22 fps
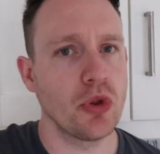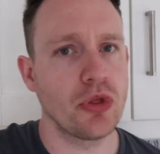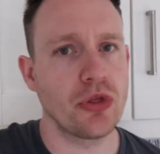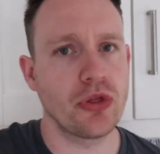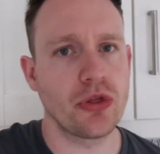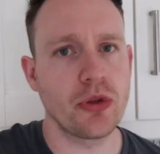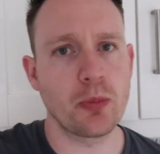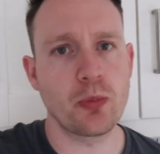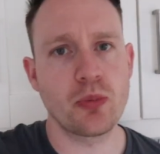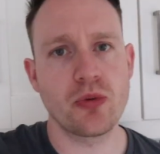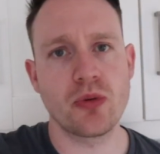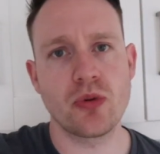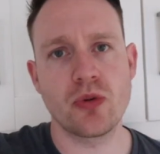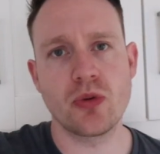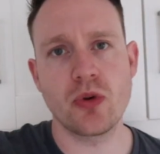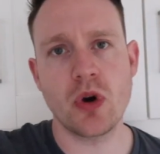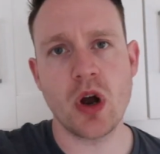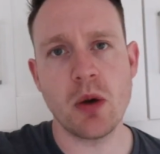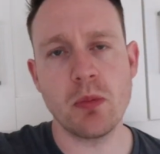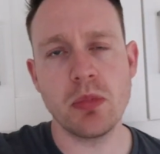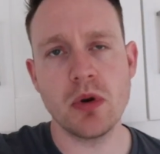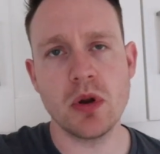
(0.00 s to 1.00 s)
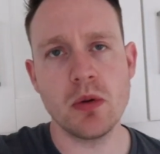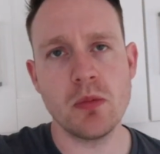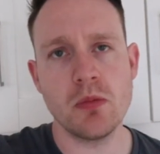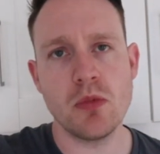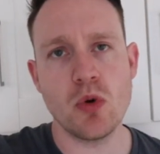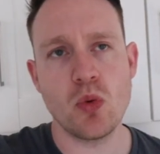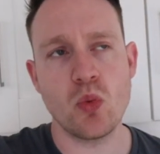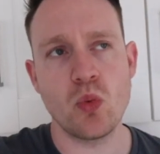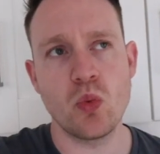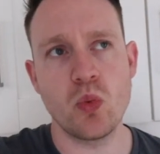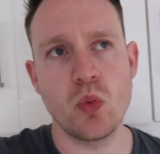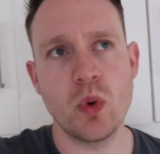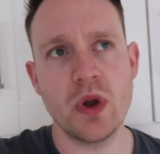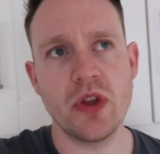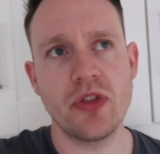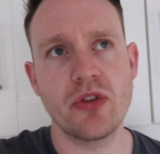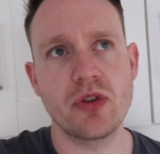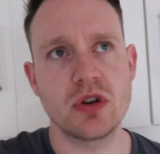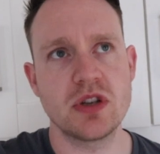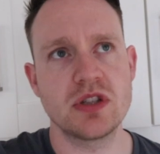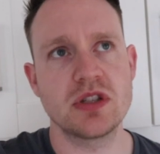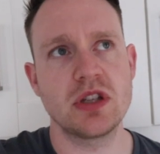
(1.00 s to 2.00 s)
But the problem
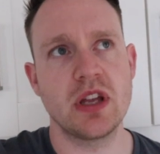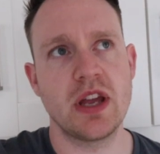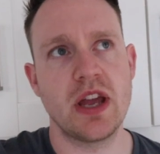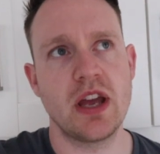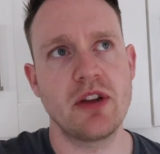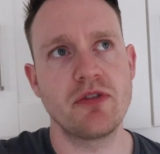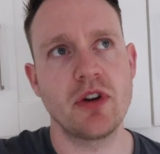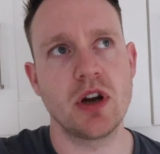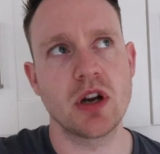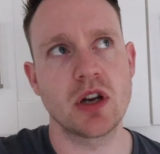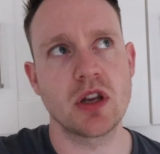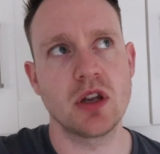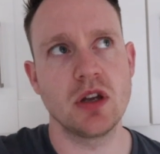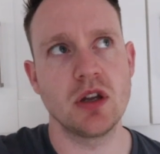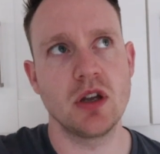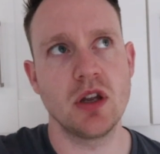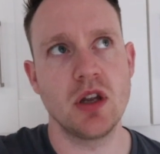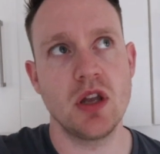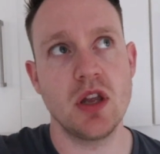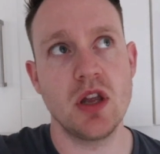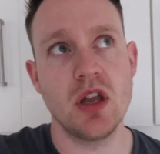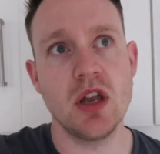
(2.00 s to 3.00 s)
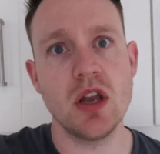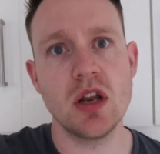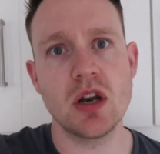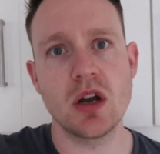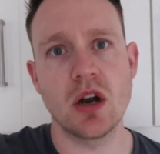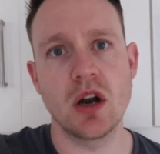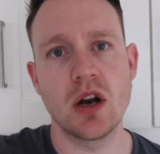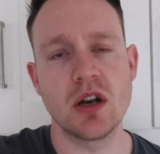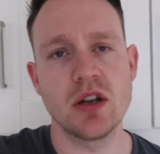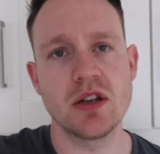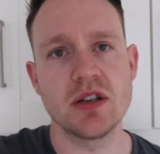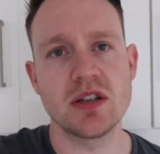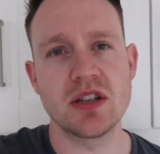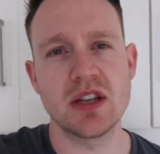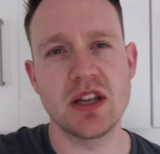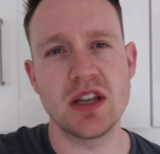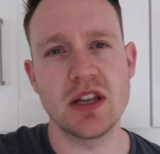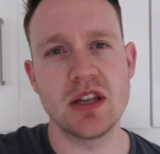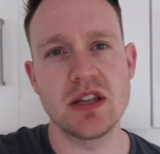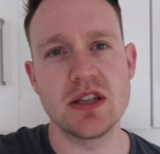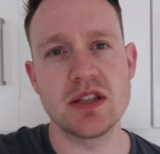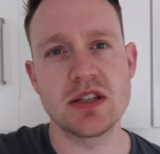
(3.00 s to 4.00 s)
with Crystal Head vodka in Ireland
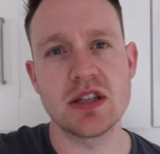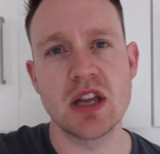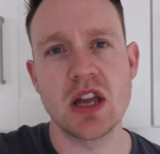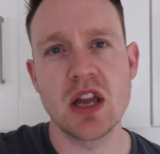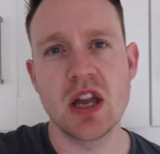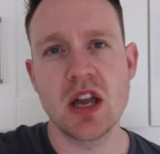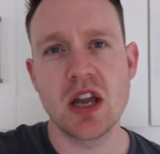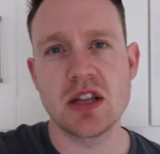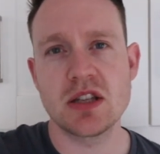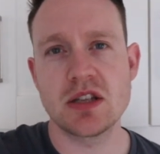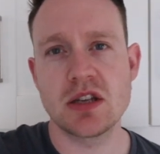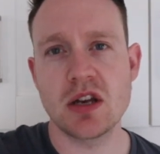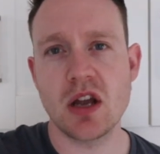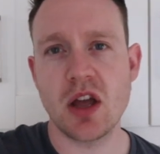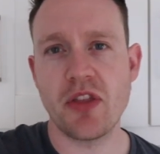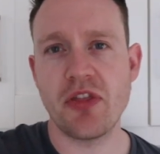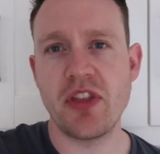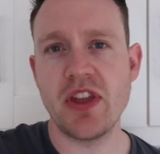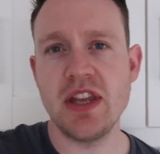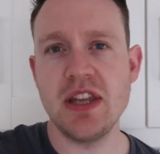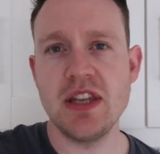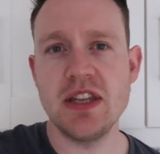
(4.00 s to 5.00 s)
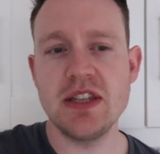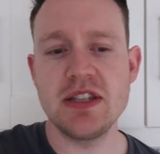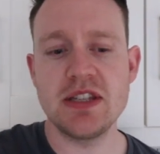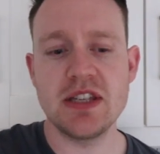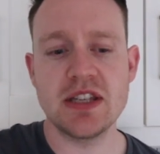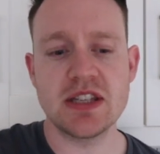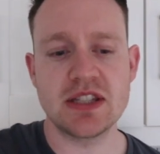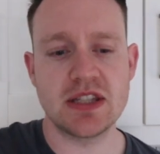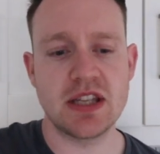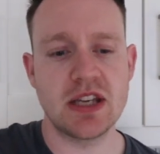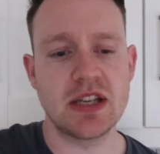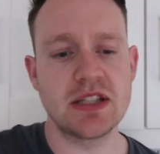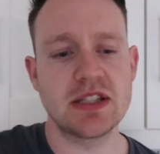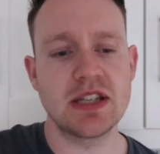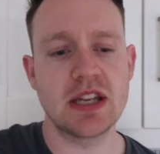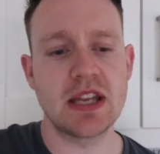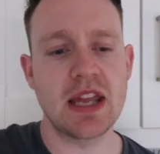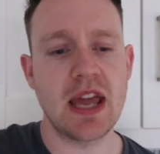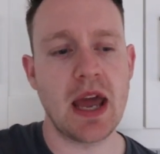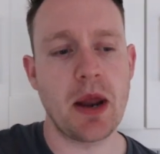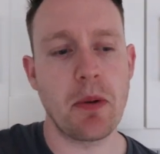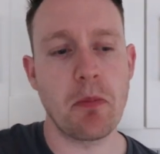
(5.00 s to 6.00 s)
is it's not the easiest thing to
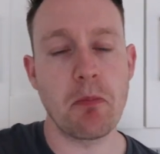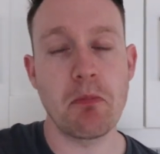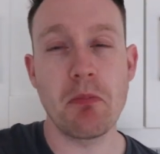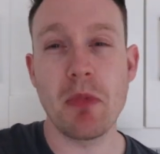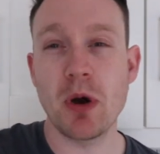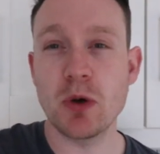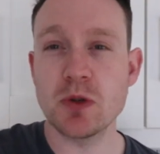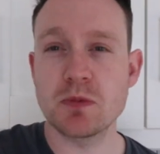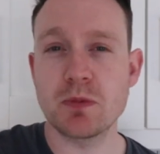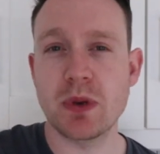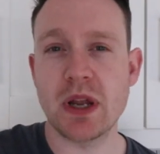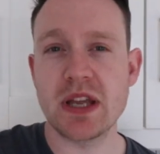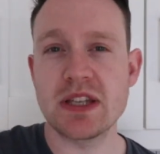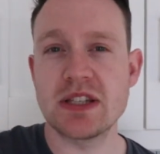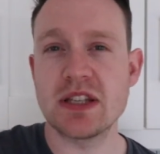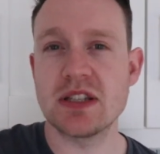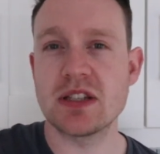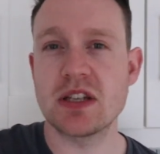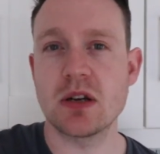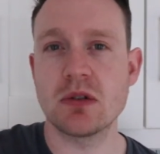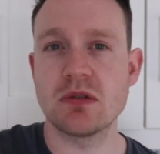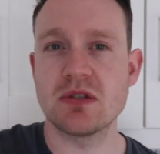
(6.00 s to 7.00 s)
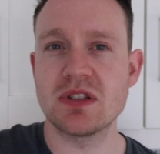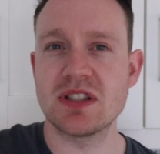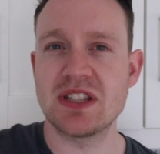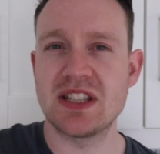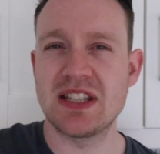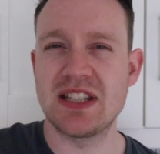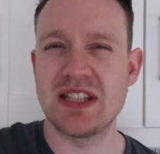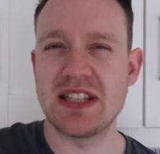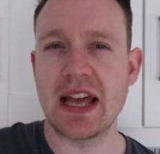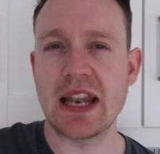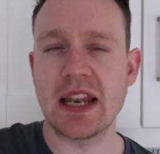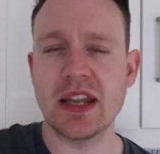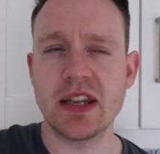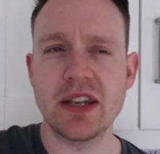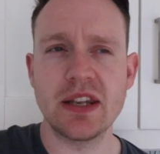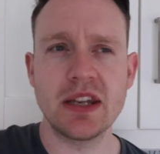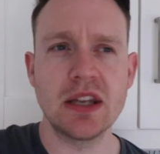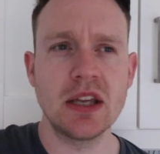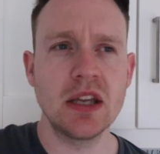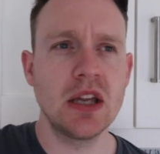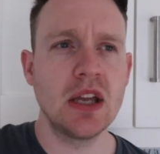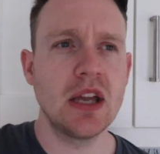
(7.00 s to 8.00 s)
get. Most places don't sell
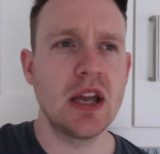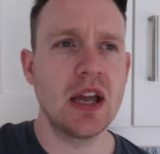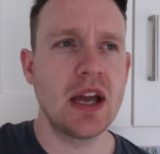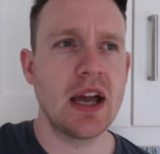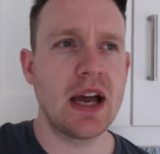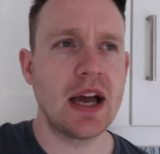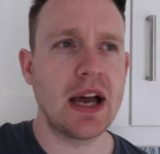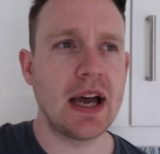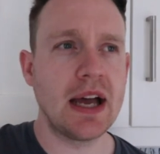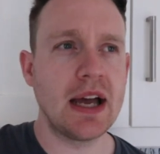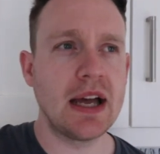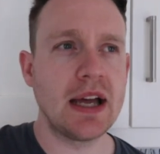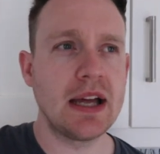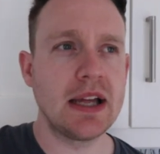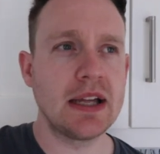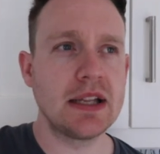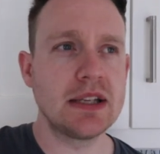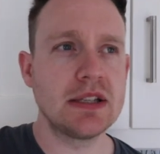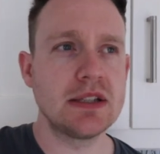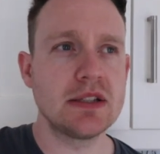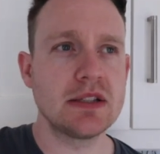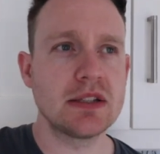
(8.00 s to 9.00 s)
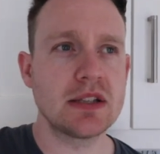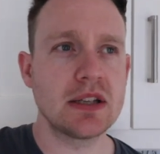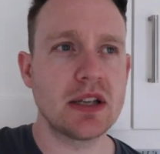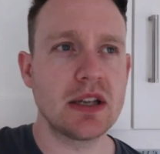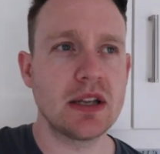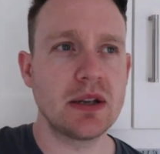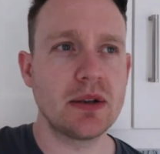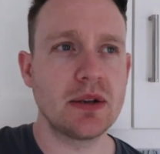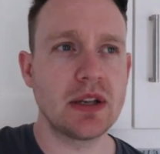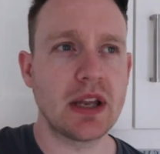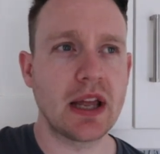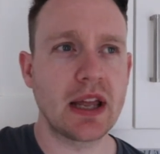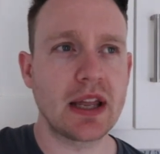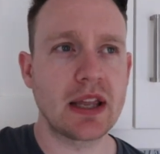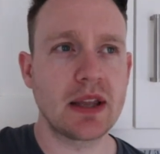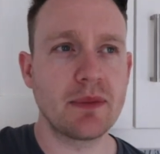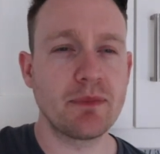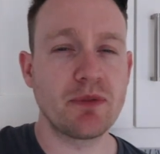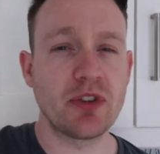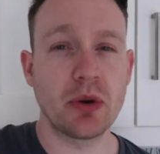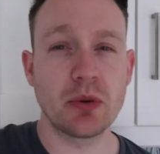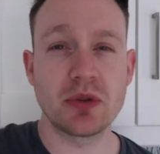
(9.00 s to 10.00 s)
it, and
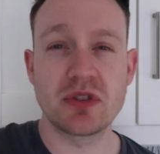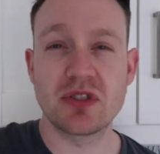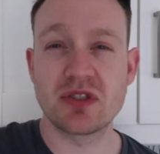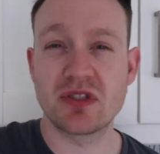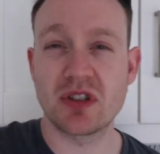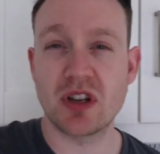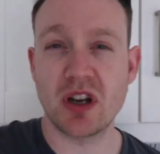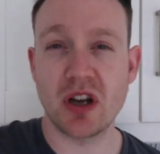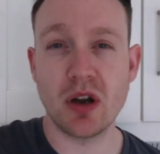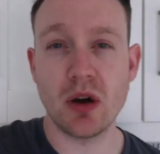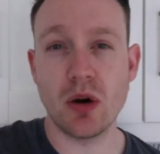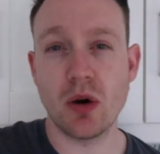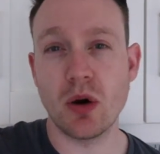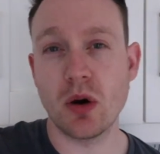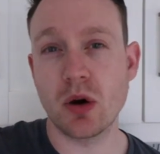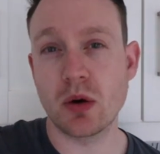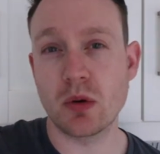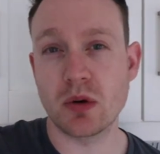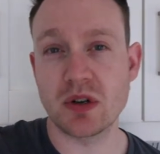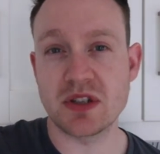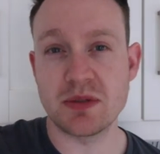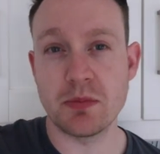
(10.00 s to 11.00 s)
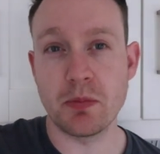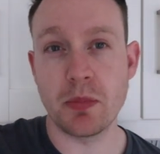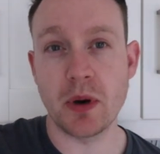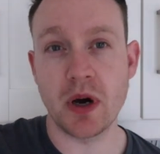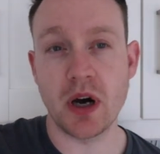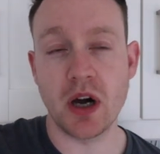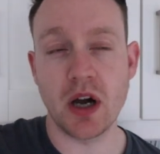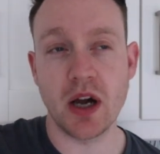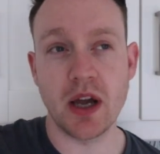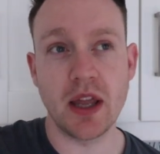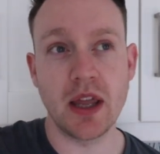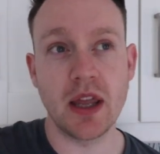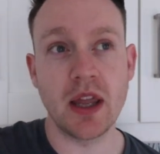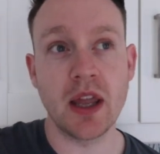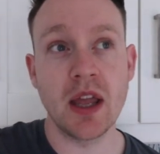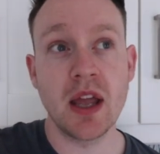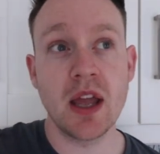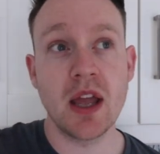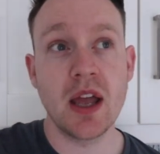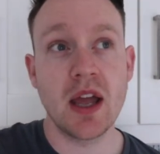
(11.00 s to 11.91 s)
like, so it's kind of awkward to buy.